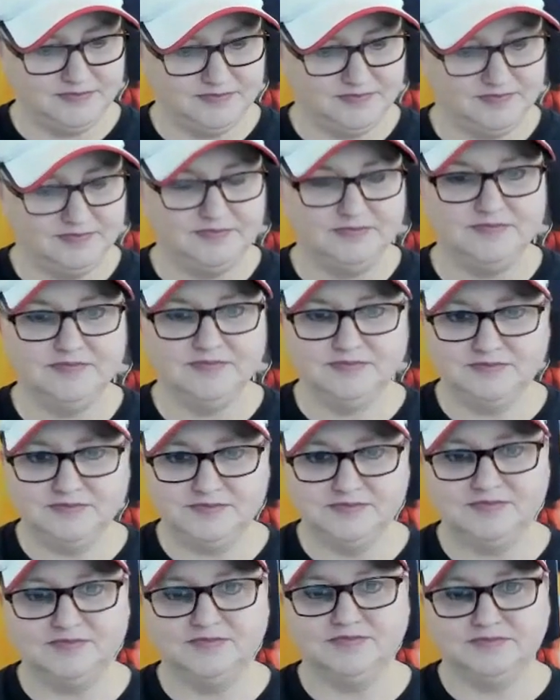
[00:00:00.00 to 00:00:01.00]

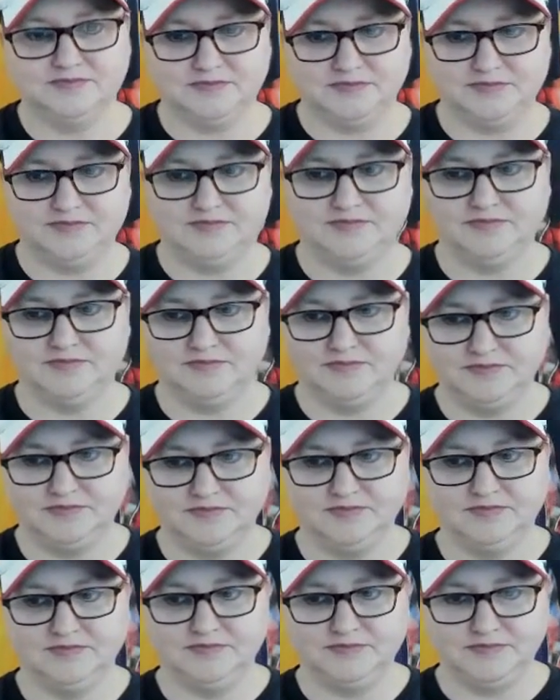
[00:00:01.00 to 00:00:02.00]

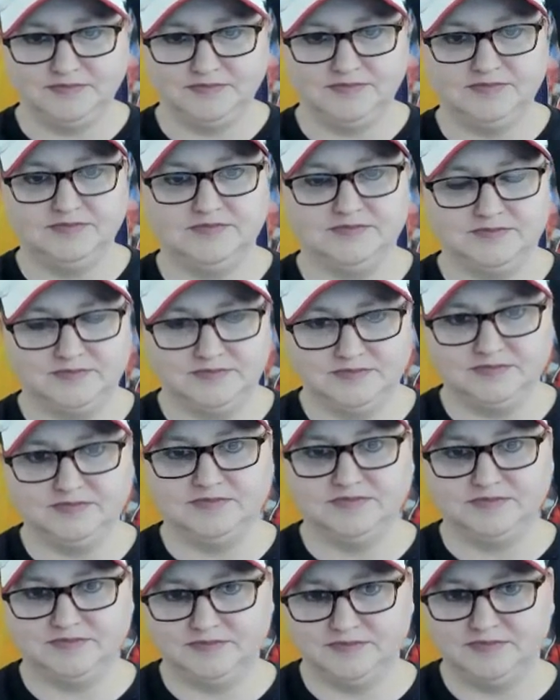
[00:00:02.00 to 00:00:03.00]

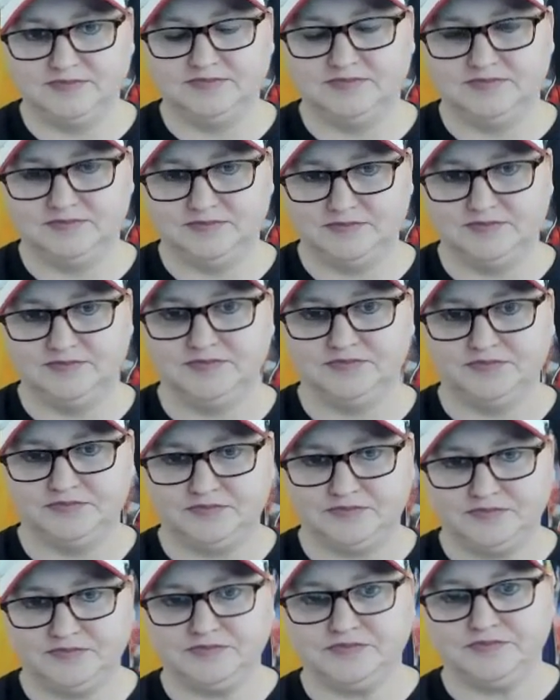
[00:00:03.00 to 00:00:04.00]

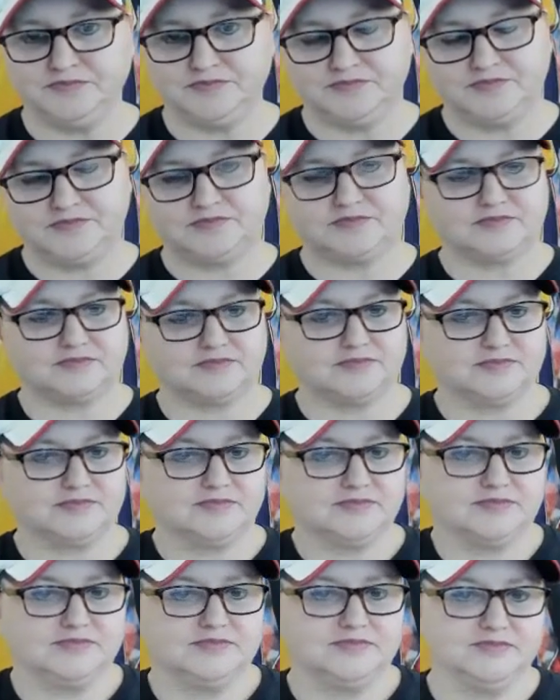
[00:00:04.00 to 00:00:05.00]

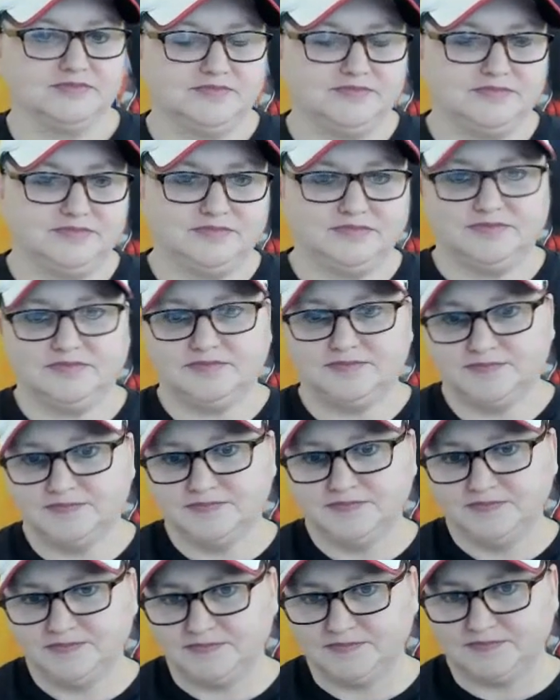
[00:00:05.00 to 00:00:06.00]

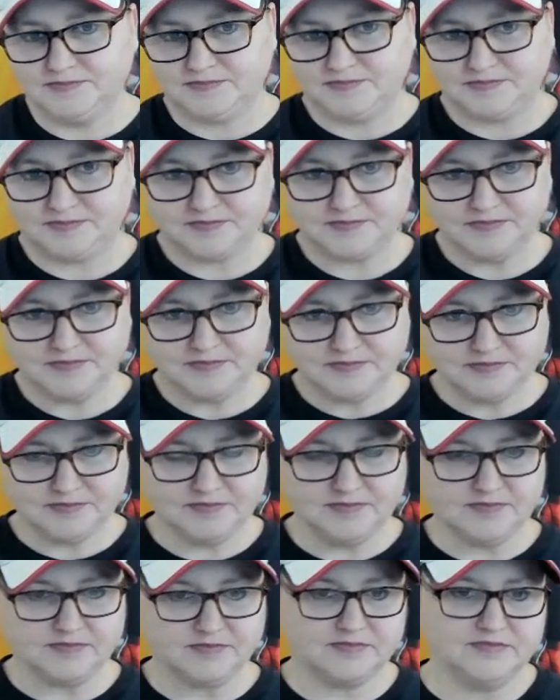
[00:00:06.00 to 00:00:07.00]

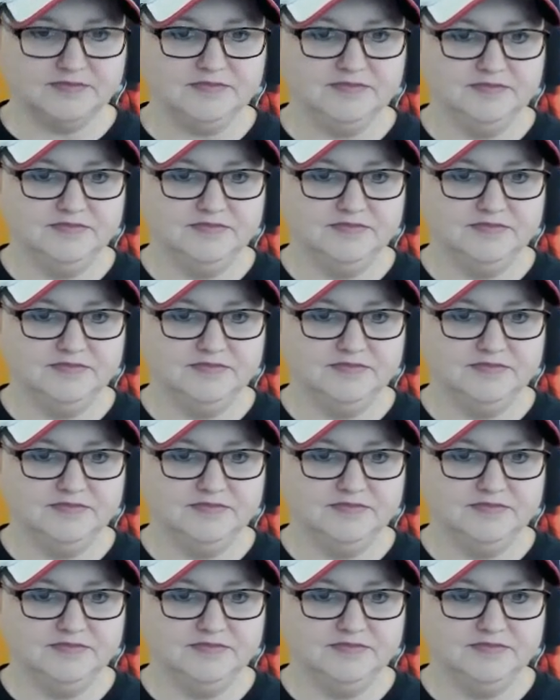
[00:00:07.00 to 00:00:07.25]
(not speaking)